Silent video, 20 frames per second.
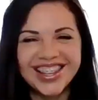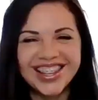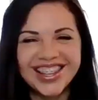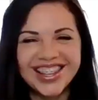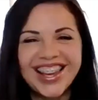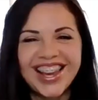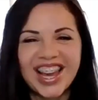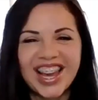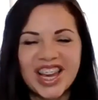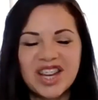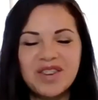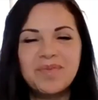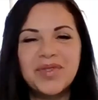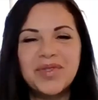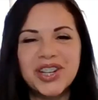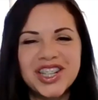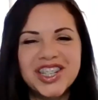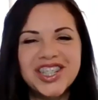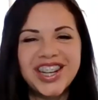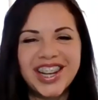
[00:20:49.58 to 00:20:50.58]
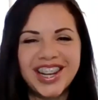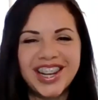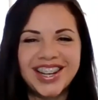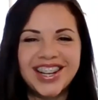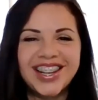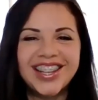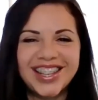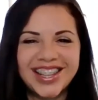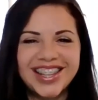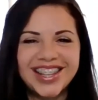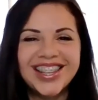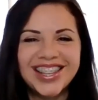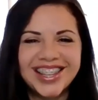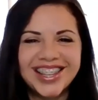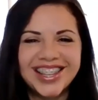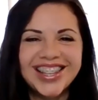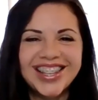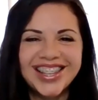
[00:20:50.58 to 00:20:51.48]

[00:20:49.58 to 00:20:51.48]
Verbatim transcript: Thank, no, I'm really it. glad.